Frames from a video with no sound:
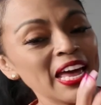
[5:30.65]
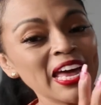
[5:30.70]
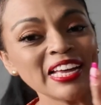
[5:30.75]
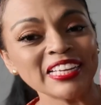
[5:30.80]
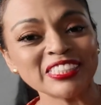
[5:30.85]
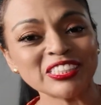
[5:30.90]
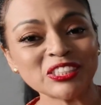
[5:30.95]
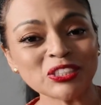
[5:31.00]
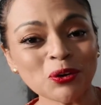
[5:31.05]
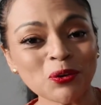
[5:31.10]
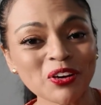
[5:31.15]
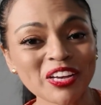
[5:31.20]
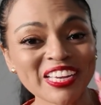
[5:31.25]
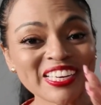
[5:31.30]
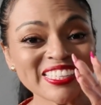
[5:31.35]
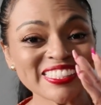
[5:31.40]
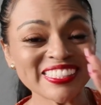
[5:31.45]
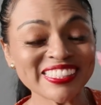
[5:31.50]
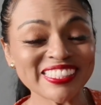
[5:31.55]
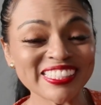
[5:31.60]
So it
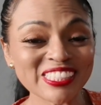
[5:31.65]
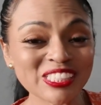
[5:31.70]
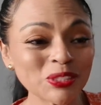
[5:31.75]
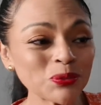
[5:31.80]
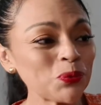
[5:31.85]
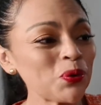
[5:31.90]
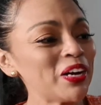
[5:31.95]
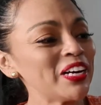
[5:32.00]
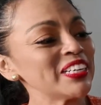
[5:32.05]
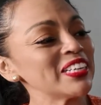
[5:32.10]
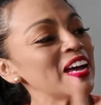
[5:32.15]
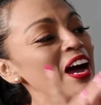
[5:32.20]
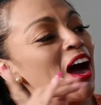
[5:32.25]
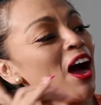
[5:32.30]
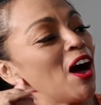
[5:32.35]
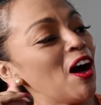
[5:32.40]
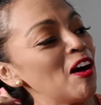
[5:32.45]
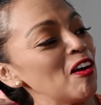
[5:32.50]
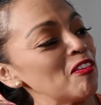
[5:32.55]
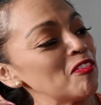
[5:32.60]
is this one
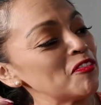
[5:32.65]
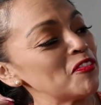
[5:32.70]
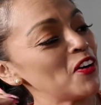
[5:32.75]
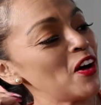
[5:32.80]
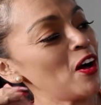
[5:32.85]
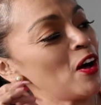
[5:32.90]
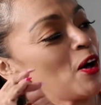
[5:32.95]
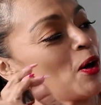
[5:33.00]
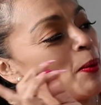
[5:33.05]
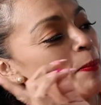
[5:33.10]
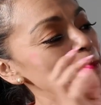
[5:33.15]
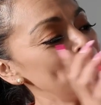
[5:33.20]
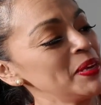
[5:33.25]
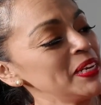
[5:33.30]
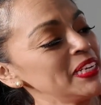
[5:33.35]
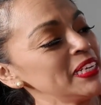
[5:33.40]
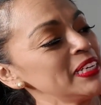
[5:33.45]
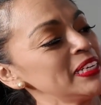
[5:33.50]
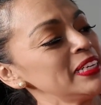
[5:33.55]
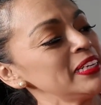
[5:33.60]
of
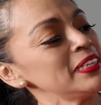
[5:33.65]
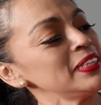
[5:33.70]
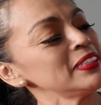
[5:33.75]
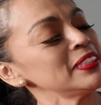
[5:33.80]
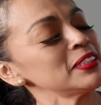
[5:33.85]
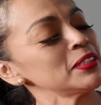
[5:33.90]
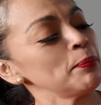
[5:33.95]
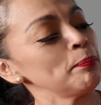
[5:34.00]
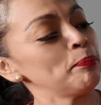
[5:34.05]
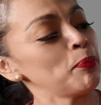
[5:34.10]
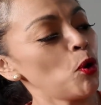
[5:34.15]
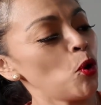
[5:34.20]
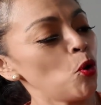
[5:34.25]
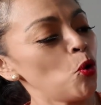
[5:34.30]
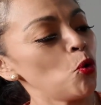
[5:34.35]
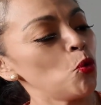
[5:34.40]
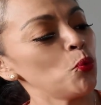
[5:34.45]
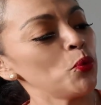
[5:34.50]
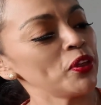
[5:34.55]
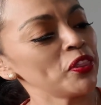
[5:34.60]
Minnie's
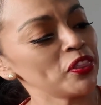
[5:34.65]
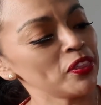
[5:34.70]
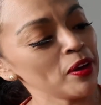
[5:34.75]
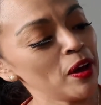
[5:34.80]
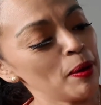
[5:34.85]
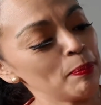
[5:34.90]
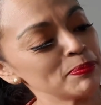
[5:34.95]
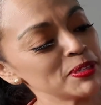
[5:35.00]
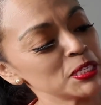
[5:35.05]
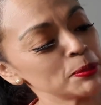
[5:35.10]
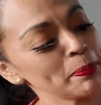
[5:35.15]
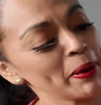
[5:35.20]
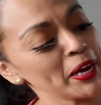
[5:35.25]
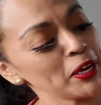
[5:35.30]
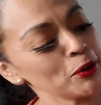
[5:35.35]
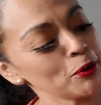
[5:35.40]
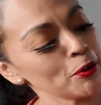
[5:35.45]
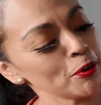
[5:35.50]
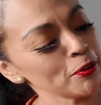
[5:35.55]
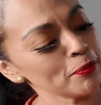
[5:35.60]
bow with
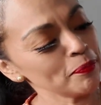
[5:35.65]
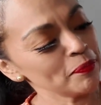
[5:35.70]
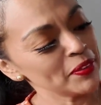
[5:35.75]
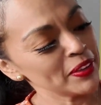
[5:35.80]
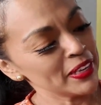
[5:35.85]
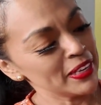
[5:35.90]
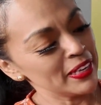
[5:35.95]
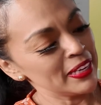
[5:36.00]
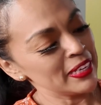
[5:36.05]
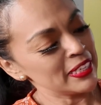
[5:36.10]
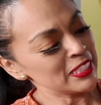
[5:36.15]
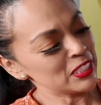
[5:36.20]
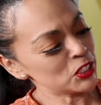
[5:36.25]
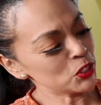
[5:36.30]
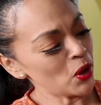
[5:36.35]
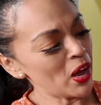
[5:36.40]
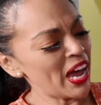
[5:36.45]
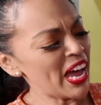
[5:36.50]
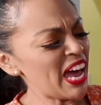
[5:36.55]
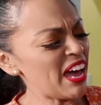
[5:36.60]
spider. So
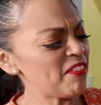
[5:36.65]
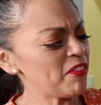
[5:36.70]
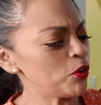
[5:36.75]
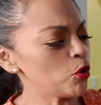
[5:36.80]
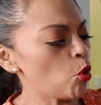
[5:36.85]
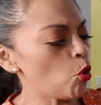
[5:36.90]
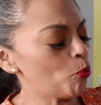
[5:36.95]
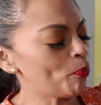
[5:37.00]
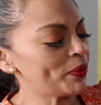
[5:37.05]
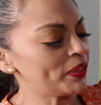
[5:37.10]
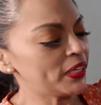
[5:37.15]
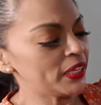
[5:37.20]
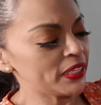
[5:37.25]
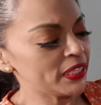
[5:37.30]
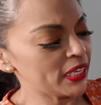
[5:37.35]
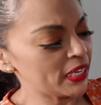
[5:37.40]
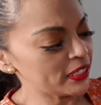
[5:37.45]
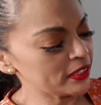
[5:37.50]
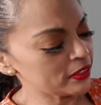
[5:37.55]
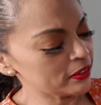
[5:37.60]
I haven't opened it
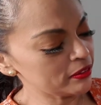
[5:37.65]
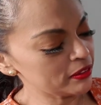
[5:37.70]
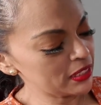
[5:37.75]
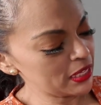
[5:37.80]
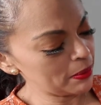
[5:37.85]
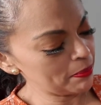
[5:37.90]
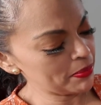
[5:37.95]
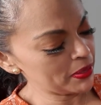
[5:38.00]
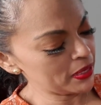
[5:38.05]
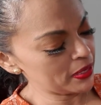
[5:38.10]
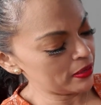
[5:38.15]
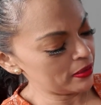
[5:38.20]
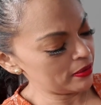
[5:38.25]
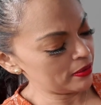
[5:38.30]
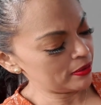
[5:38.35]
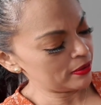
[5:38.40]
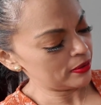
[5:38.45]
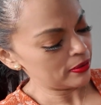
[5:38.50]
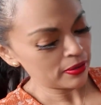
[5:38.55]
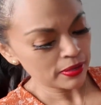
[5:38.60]
yet. So let me
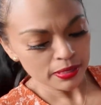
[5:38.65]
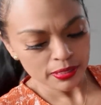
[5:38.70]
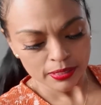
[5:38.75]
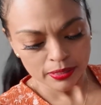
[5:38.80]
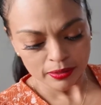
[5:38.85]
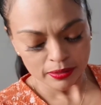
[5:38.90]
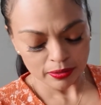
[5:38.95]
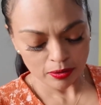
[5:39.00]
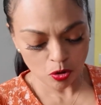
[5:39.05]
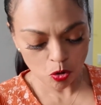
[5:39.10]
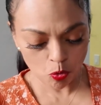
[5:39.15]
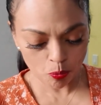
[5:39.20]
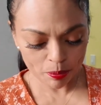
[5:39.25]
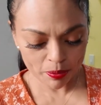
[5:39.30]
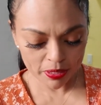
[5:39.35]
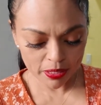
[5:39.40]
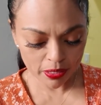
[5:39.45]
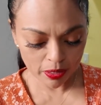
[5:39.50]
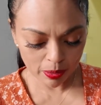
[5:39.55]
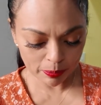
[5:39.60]
open
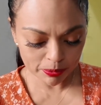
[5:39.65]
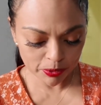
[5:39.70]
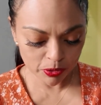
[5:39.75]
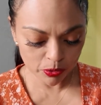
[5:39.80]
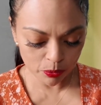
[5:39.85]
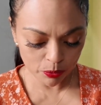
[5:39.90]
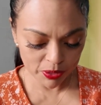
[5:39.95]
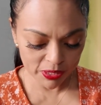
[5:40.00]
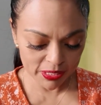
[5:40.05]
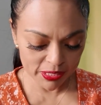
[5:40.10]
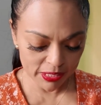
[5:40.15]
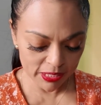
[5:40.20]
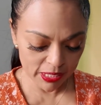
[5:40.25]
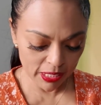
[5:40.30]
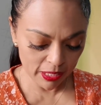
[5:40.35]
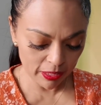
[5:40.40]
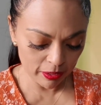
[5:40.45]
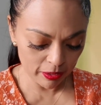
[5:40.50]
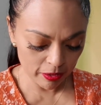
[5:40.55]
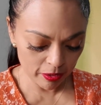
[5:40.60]
it up so we can take
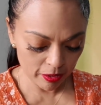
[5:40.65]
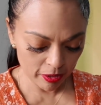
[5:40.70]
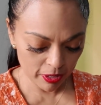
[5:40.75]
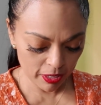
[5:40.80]
a look.